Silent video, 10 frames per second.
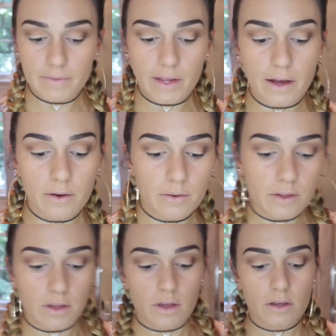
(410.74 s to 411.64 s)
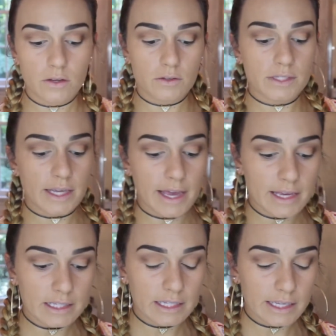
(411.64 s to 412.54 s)
Now, using
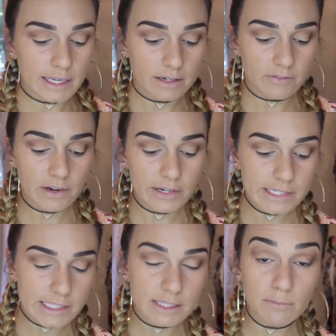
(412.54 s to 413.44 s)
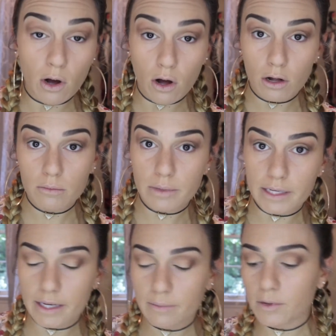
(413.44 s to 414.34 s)
a clean, very small
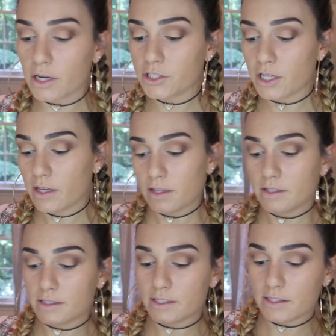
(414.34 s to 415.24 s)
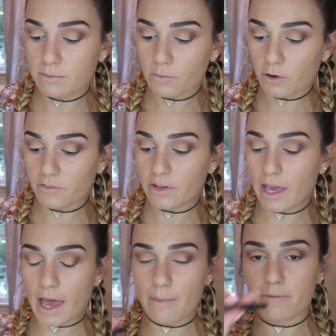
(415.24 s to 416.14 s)
blending brush, this is a Morphe
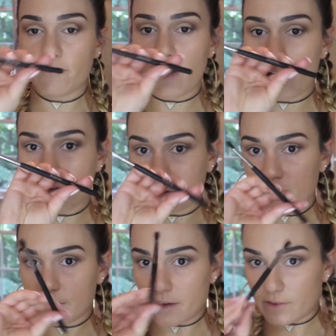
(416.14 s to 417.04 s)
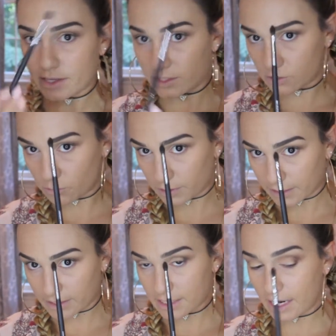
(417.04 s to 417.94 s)
M507, it's
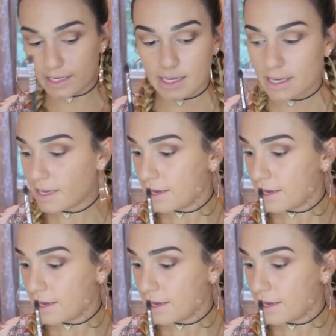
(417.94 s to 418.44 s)
really tiny.